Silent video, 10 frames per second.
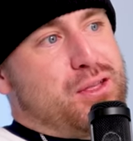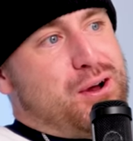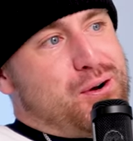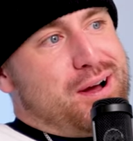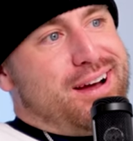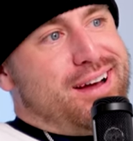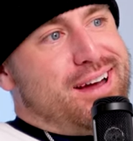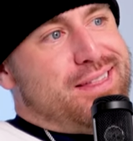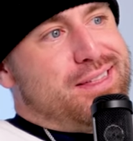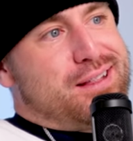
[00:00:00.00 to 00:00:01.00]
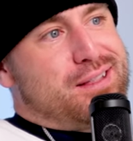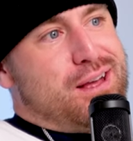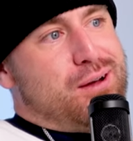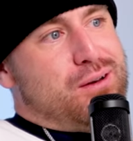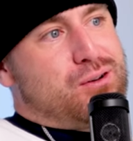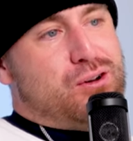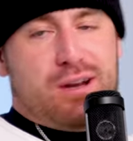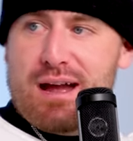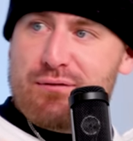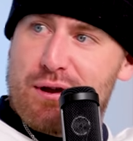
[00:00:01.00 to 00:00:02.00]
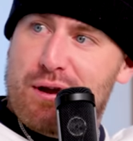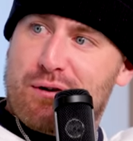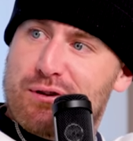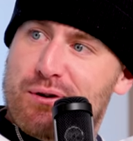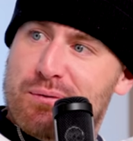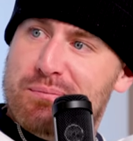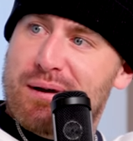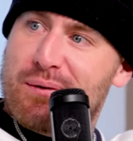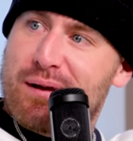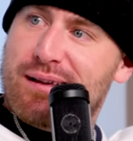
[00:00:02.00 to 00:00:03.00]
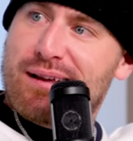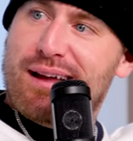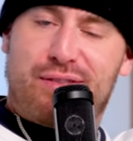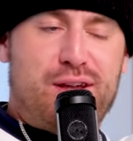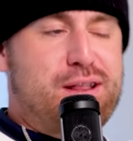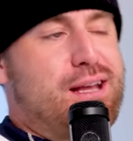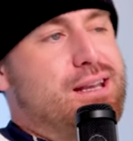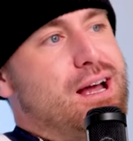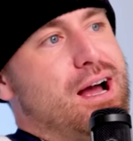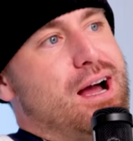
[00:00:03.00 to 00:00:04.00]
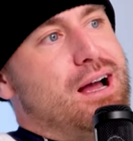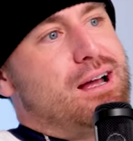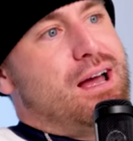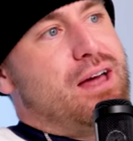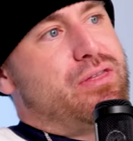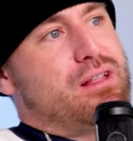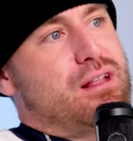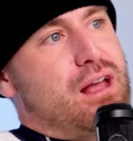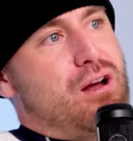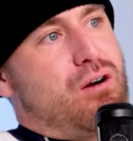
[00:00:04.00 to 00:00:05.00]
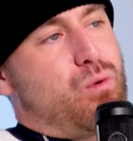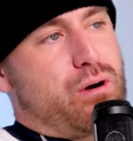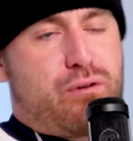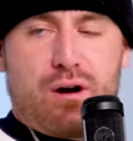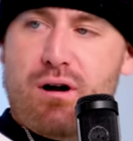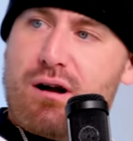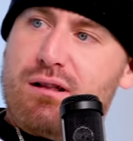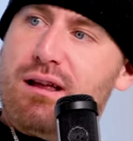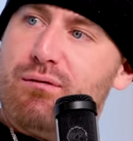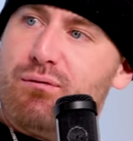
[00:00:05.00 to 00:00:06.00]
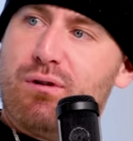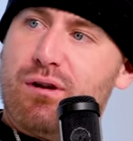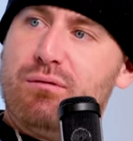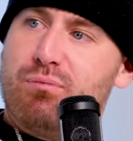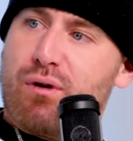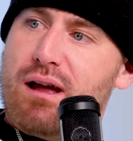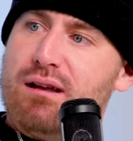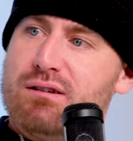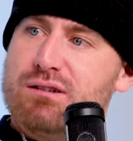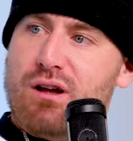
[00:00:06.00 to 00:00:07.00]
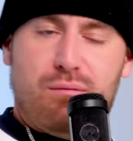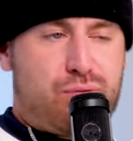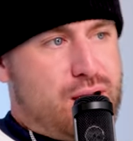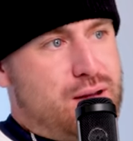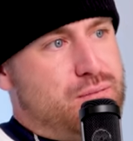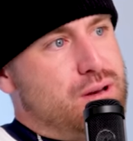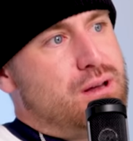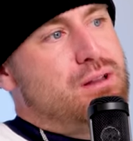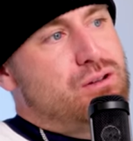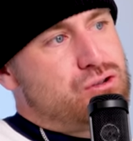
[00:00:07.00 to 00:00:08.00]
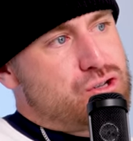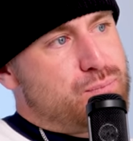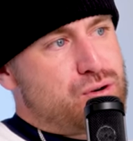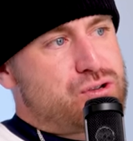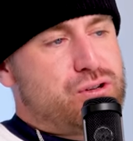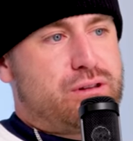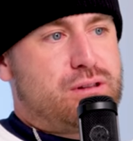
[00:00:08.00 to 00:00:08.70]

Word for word: that they're. Uh, I think that good to have you in here too. Yeah. By the way, yeah. I think that uh, I think that they are work very hard. They have a really good brand and a solid brand, but just personal.